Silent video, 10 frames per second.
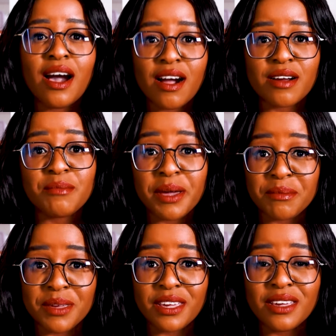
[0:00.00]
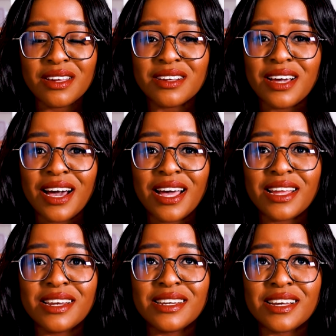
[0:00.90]
are by me,
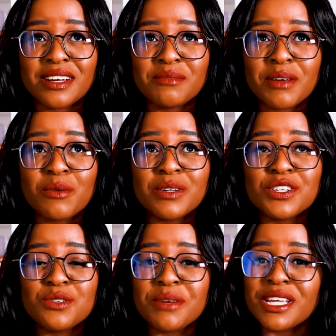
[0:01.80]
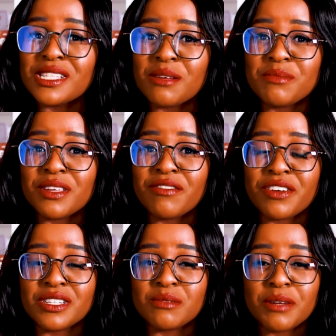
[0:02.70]
and I wanted to make it something
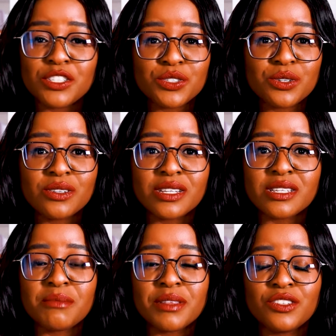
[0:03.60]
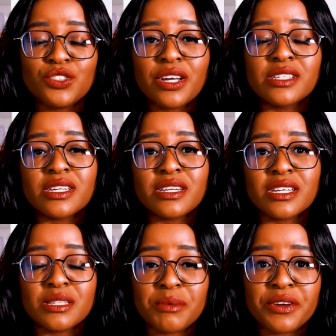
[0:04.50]
very special and something that you guys can
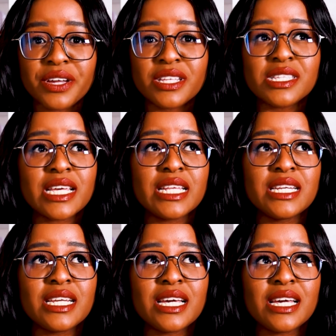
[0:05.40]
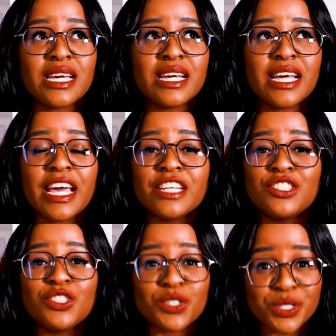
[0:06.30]
experience and
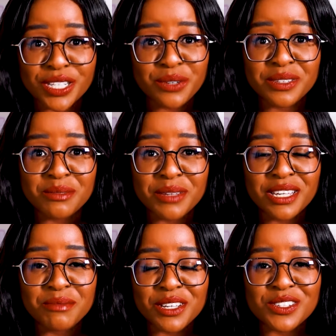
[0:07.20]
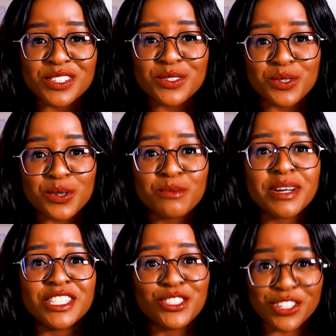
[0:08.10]
enjoy with me, because you know
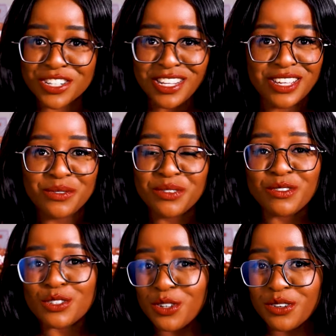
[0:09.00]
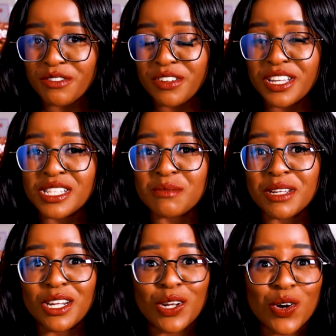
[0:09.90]
my journey with photography, it's
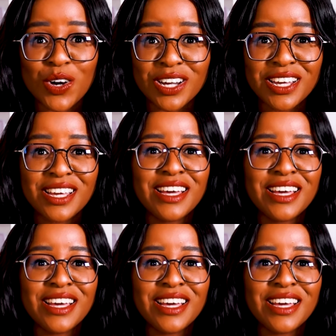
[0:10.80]
been long